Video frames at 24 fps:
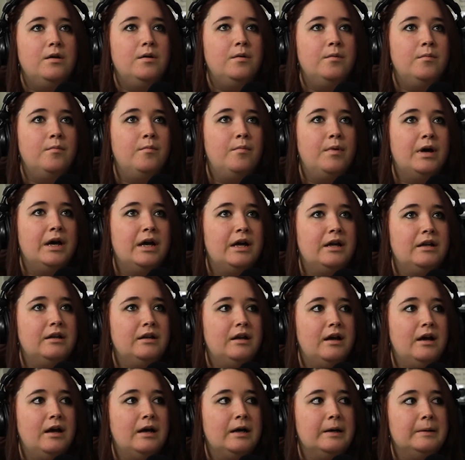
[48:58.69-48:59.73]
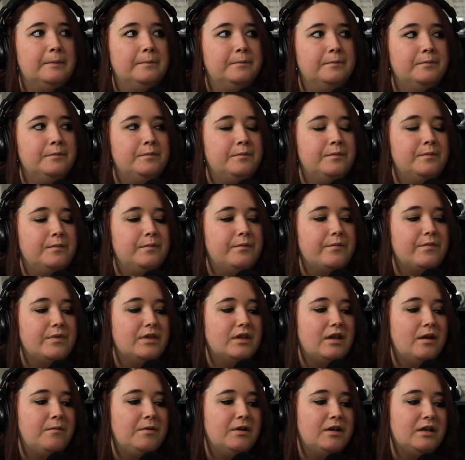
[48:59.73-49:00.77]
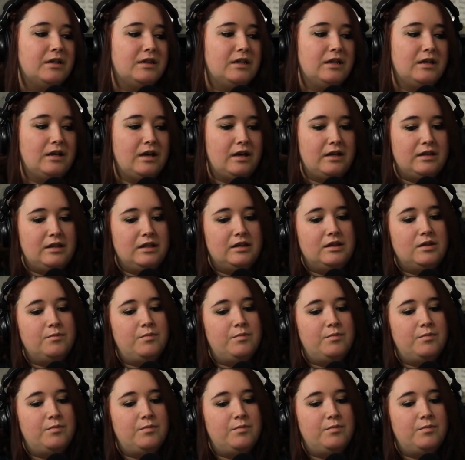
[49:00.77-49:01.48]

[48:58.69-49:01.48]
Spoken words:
But, I mean, I think the